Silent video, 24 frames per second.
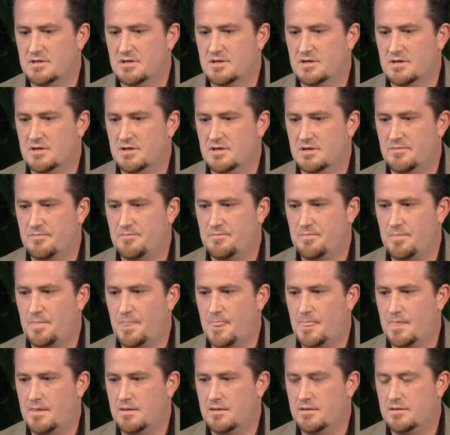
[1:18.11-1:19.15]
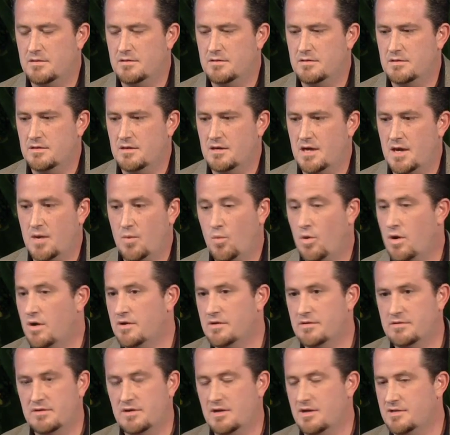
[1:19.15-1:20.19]
and
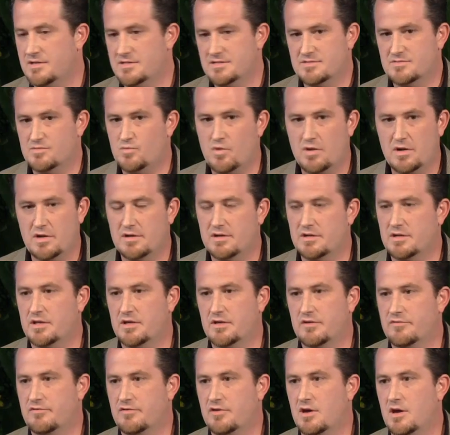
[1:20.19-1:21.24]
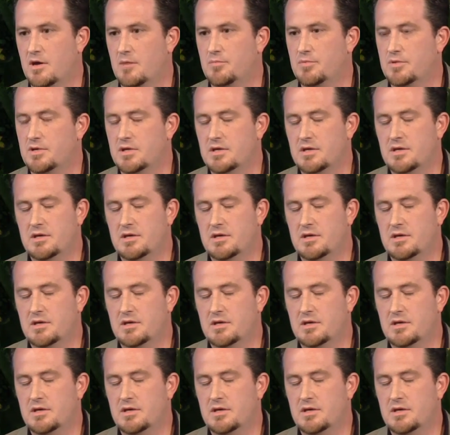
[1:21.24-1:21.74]
I just wanted to give up.